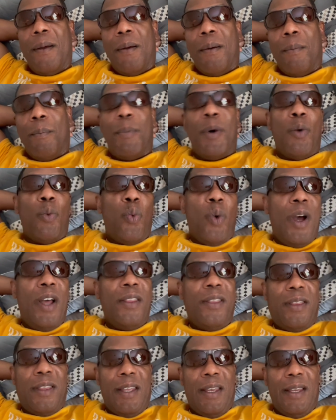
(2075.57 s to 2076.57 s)
But one
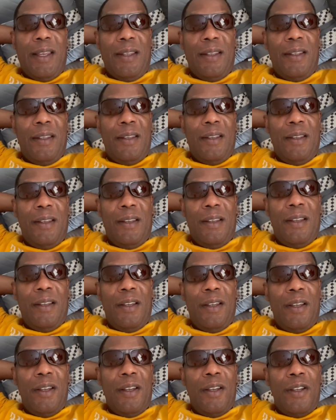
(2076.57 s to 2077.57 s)
thing,
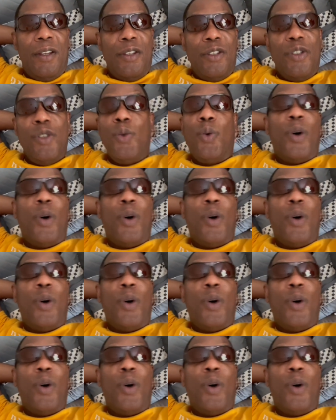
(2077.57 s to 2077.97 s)
you